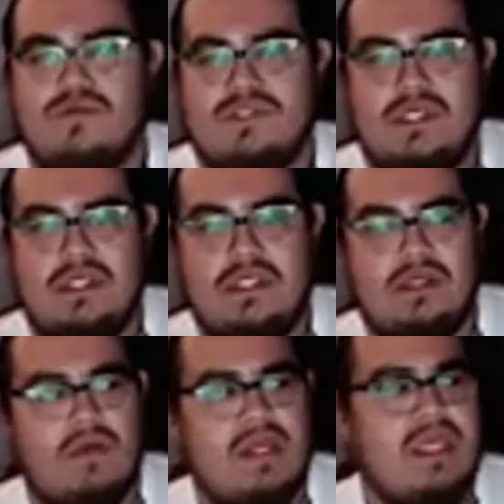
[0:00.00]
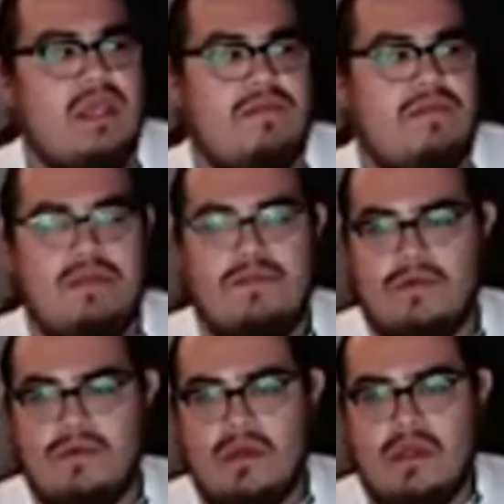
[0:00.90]
of healing? Why can't
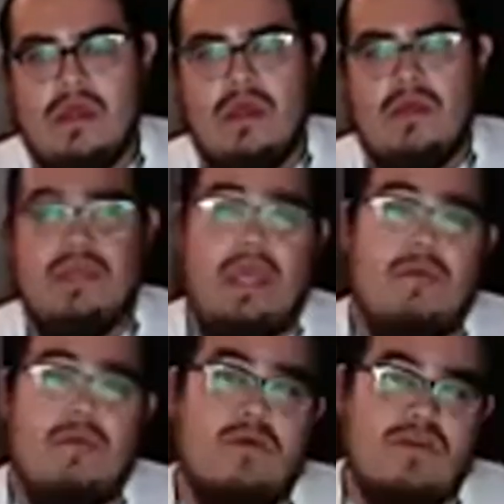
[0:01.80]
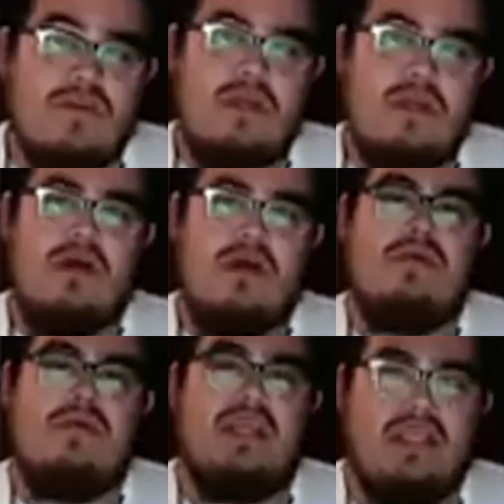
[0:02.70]
people be able to come and
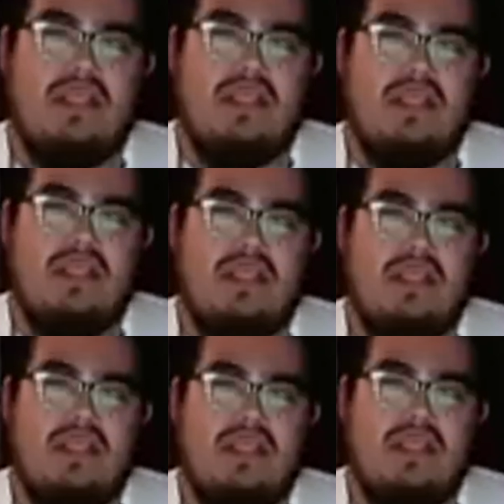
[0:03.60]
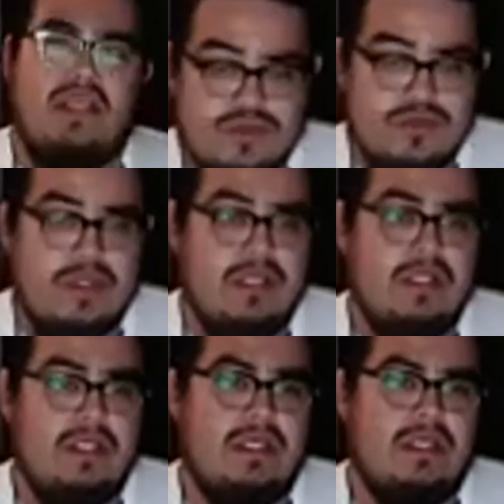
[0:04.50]
get this real true
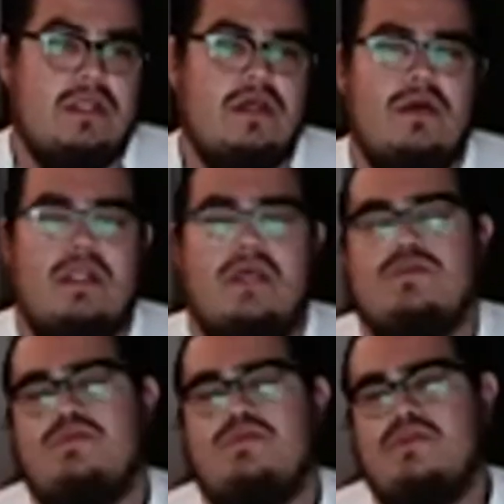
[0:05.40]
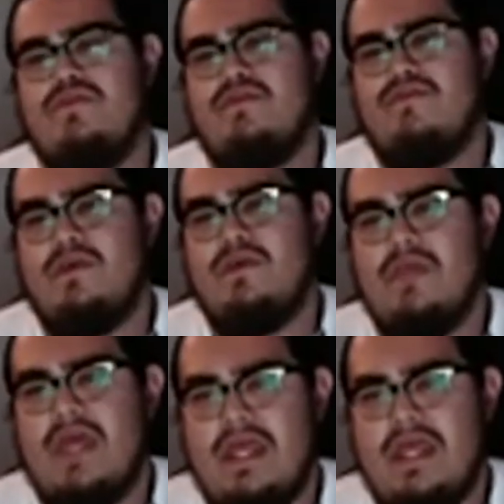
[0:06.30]
healing, you know. And it was beautiful to feel
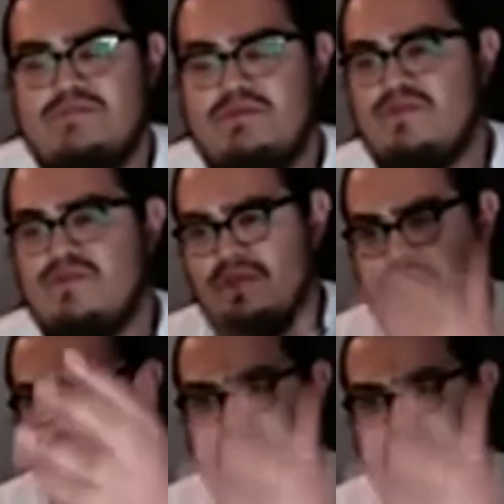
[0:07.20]
that, and it's beautiful to hear